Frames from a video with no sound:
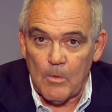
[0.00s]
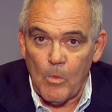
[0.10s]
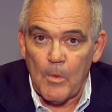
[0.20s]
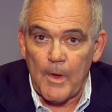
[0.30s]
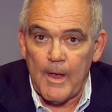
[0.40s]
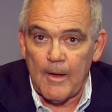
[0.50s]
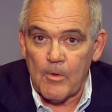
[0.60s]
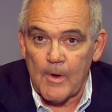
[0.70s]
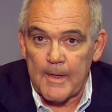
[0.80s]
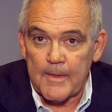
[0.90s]
what we have
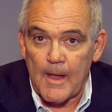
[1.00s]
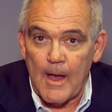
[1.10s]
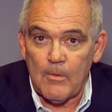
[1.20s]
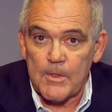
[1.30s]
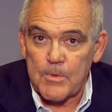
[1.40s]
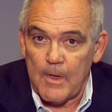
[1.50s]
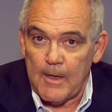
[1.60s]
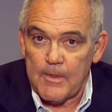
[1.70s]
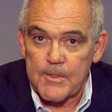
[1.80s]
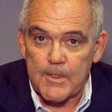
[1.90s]
right now is we
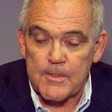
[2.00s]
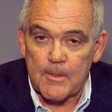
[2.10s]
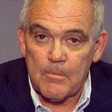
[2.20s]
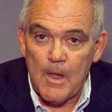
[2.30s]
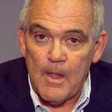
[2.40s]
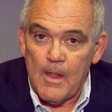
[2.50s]
have a system